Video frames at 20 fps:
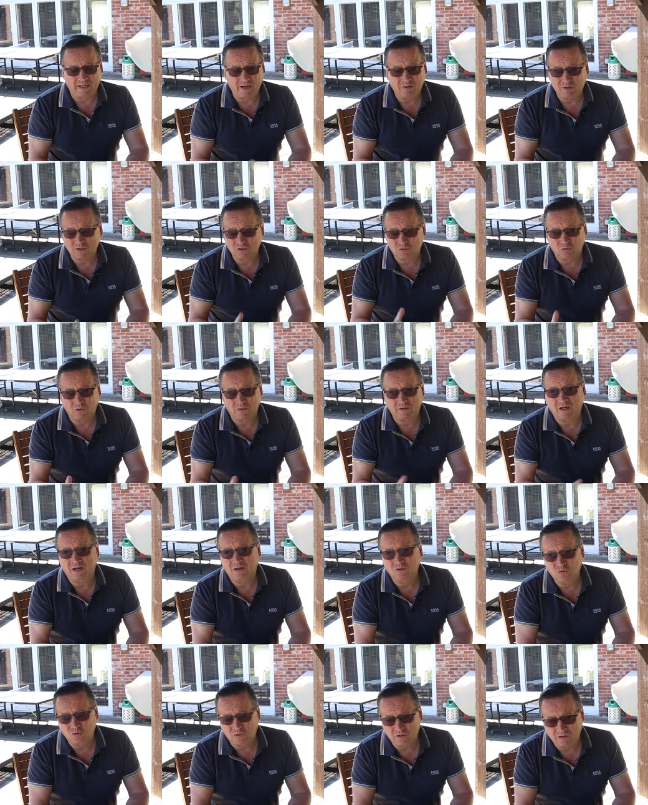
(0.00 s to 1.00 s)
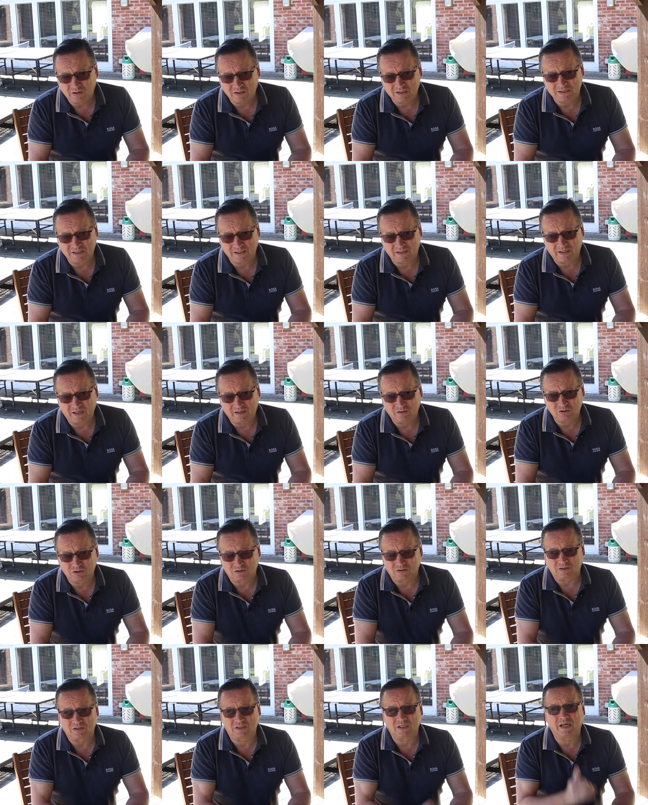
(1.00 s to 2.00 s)
Now it's worth
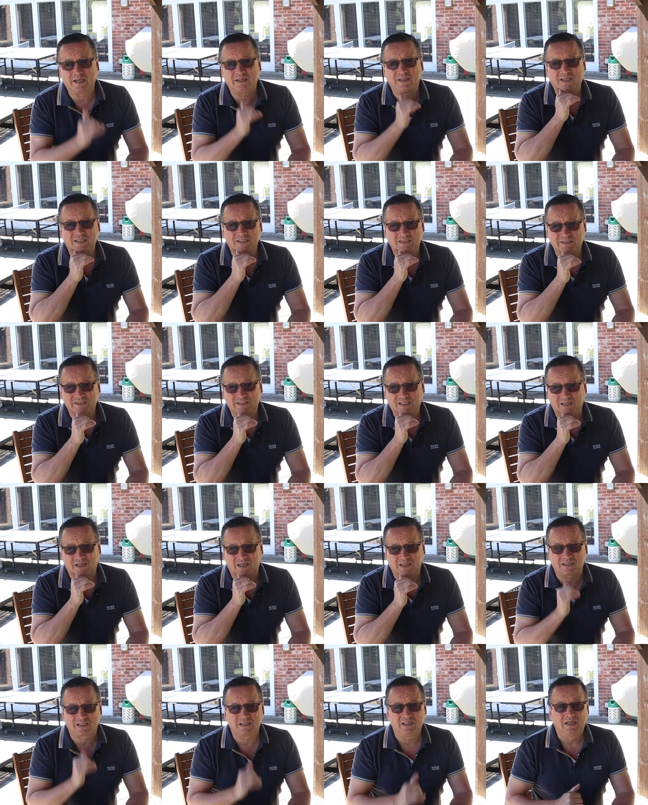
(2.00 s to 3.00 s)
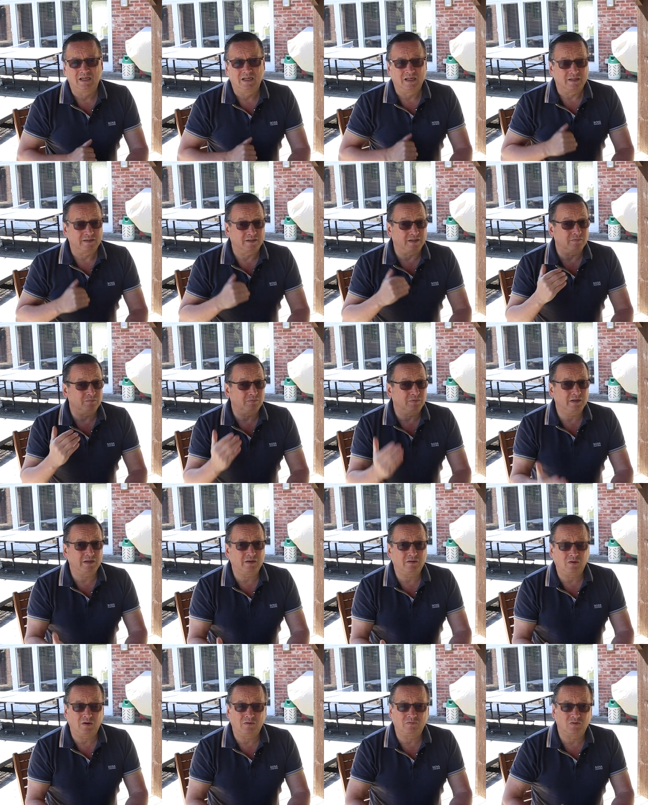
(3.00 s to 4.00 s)
$190,000 and they're stuck. They
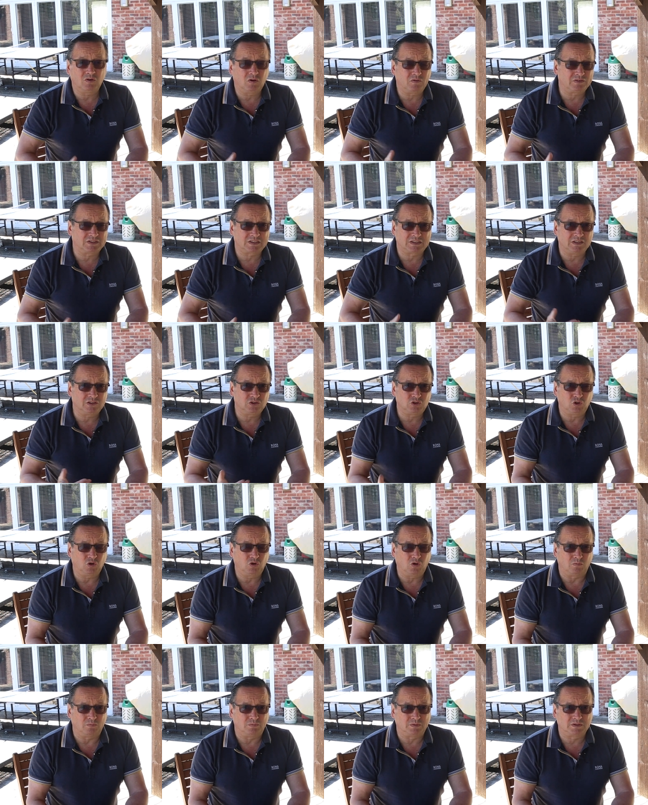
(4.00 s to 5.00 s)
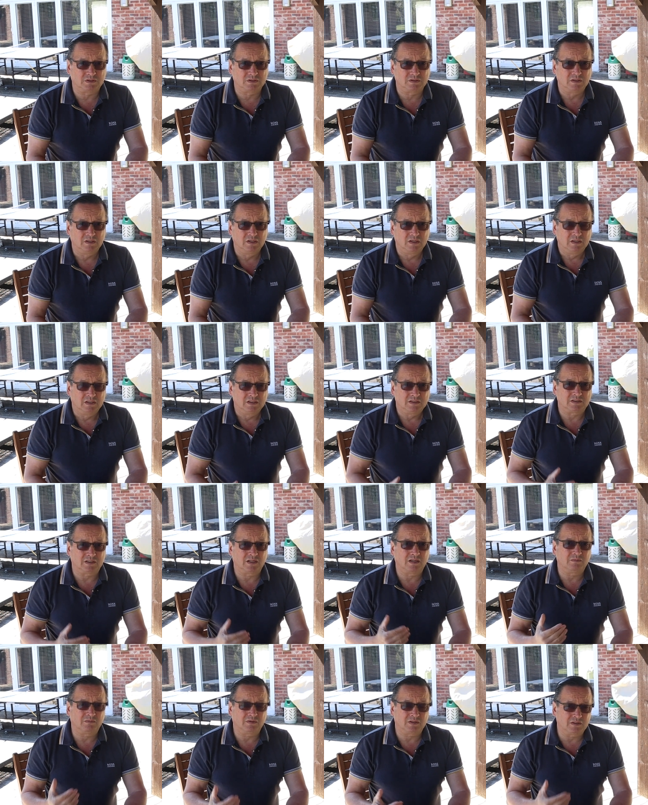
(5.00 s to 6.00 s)
may have lost their jobs.
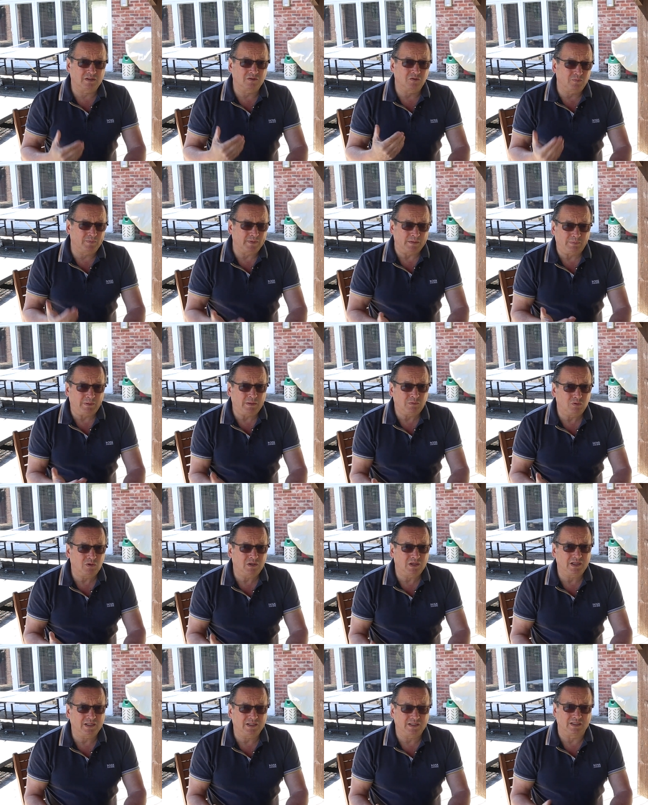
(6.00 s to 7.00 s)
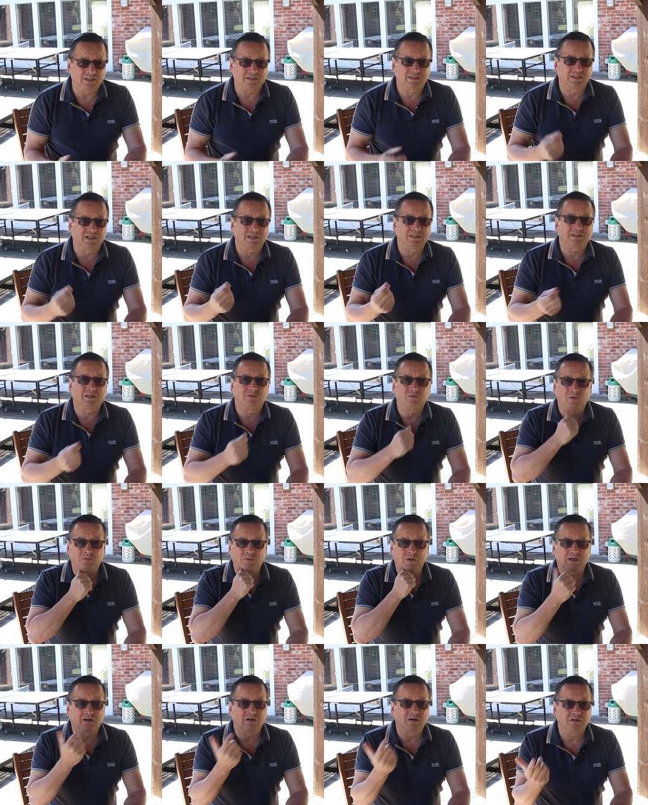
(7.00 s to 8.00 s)
So there will be people like this, and they say, well,
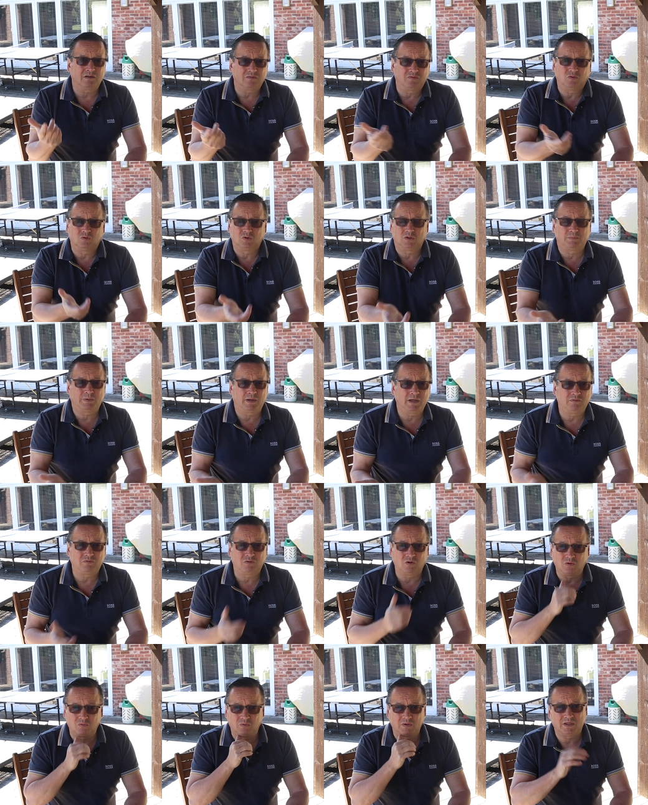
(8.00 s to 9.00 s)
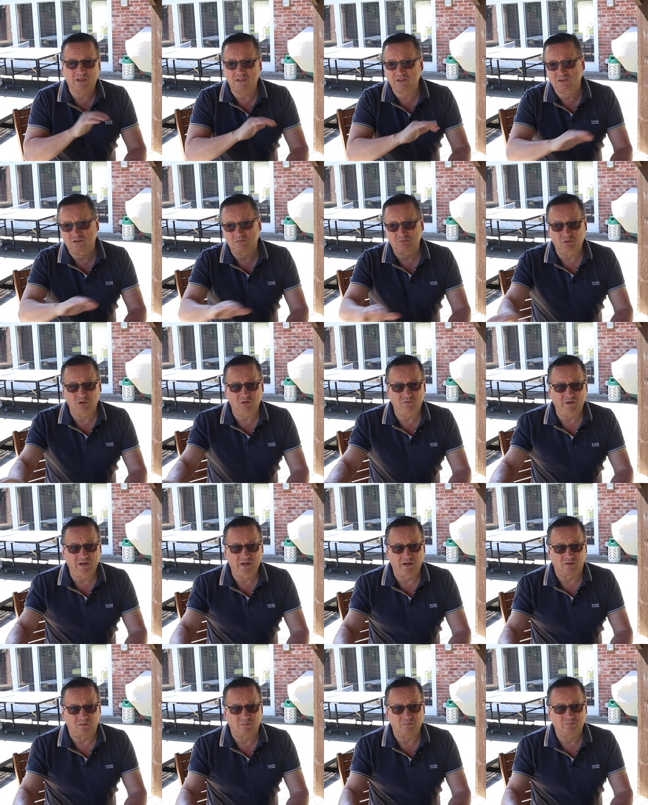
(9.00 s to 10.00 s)
we can't afford to pay for it, we need to move
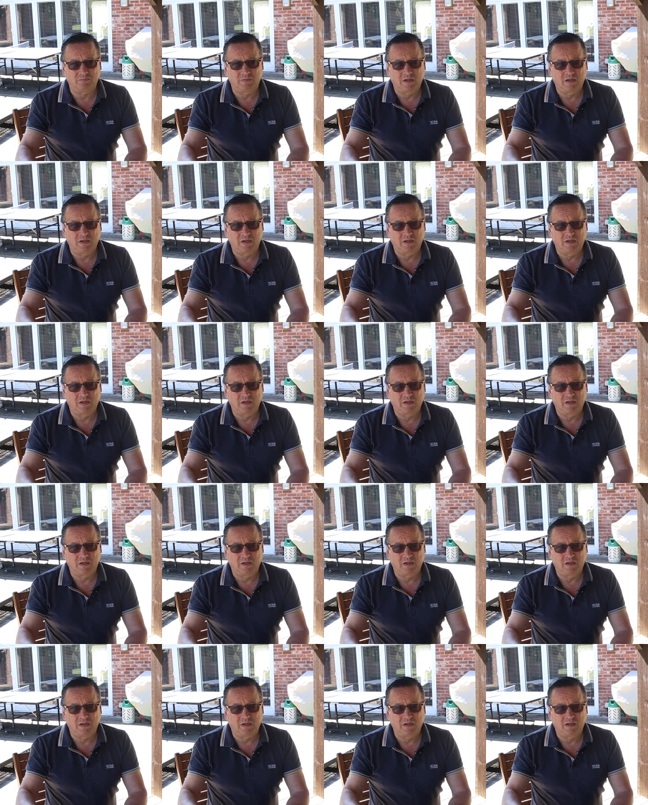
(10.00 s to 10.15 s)
out.